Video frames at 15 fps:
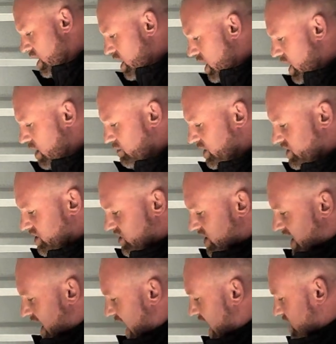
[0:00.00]
But just
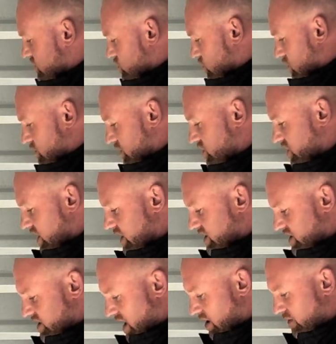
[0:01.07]
the actual machine
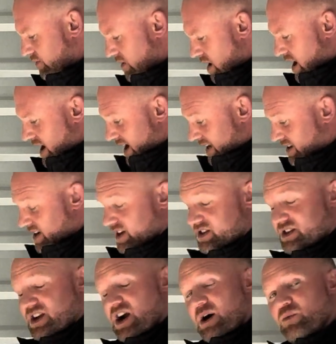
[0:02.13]
itself, it does
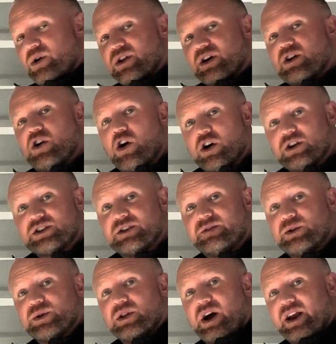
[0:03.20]
come with a cart if
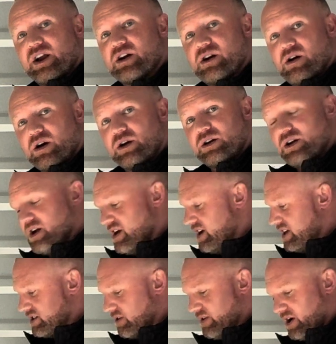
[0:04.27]
you would like a cart.
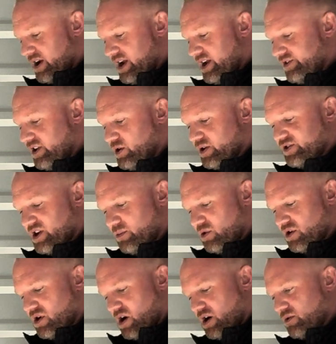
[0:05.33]
It's a very easy to assemble
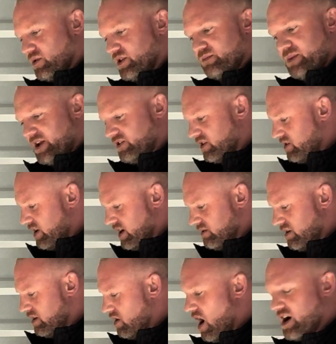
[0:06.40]
cart with basically
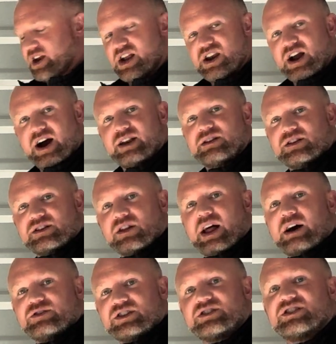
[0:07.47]
a locking nut that
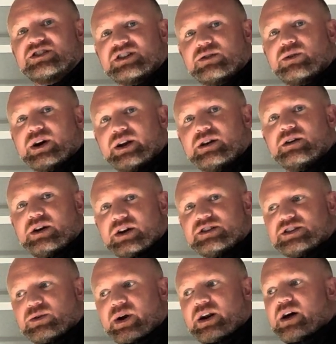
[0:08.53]
allows us to sit right
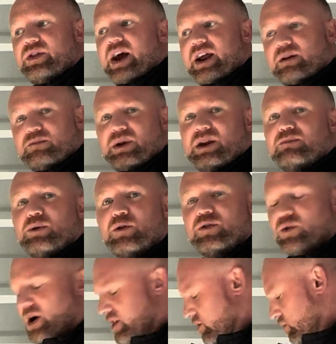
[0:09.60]
on that and be moved
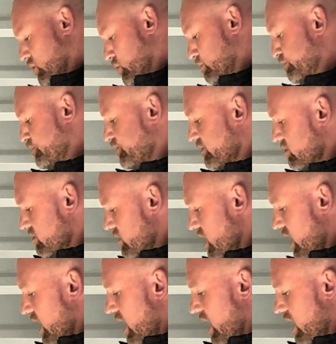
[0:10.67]
around the room.
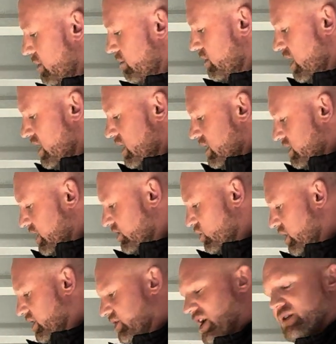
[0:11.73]
This
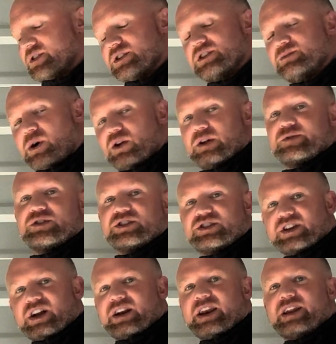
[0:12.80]
one is obviously small enough to just
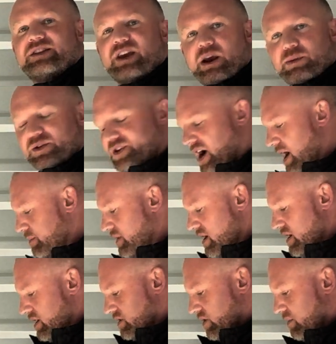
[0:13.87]
sit on any tabletop, so you